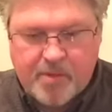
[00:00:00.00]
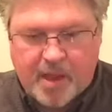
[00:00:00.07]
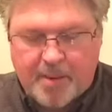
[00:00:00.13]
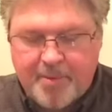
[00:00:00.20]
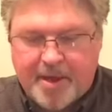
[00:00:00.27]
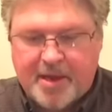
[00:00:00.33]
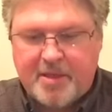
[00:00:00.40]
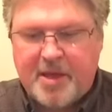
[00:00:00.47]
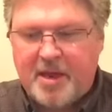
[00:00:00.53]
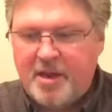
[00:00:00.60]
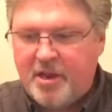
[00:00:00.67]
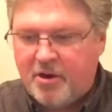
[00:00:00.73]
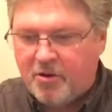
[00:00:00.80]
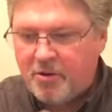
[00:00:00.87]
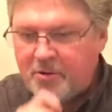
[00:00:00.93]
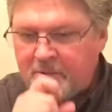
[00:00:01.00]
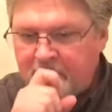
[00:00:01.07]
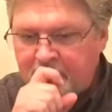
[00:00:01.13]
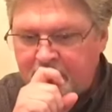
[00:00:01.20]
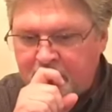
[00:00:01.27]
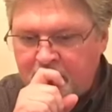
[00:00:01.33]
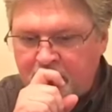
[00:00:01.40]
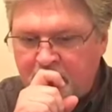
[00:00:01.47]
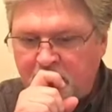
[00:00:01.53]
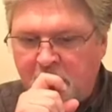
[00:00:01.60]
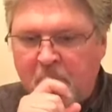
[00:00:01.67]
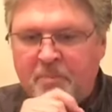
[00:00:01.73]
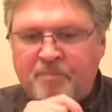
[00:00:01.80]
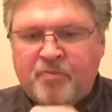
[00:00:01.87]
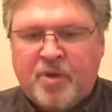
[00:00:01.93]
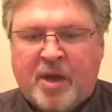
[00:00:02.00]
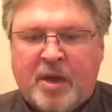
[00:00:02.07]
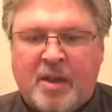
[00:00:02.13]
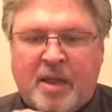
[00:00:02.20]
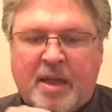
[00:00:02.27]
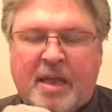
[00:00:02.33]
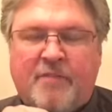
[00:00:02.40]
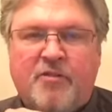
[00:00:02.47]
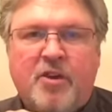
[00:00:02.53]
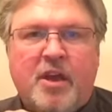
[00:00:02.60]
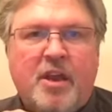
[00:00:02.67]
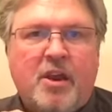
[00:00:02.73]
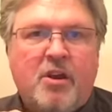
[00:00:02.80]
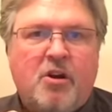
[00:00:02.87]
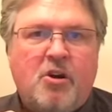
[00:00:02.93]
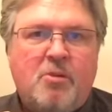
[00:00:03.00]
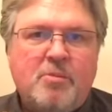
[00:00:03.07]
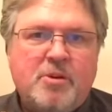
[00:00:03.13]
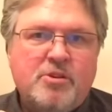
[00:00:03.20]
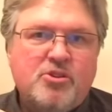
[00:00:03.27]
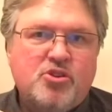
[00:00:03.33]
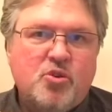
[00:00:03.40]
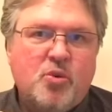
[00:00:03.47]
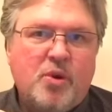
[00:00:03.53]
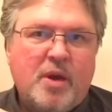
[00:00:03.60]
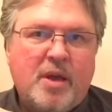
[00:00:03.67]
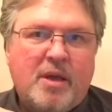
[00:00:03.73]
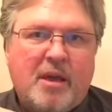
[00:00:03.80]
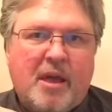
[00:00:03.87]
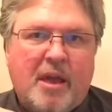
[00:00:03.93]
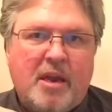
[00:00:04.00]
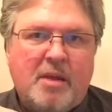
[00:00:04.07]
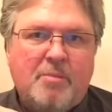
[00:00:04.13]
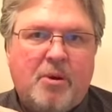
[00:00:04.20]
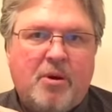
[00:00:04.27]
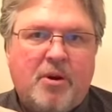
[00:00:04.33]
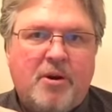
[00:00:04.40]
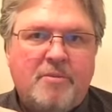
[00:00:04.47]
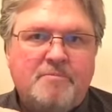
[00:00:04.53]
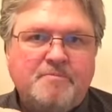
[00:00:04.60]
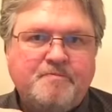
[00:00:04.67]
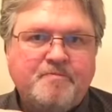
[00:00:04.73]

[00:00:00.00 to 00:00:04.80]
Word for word: I'm getting that here. Kind of like if you eat an Almond Joy candy bar,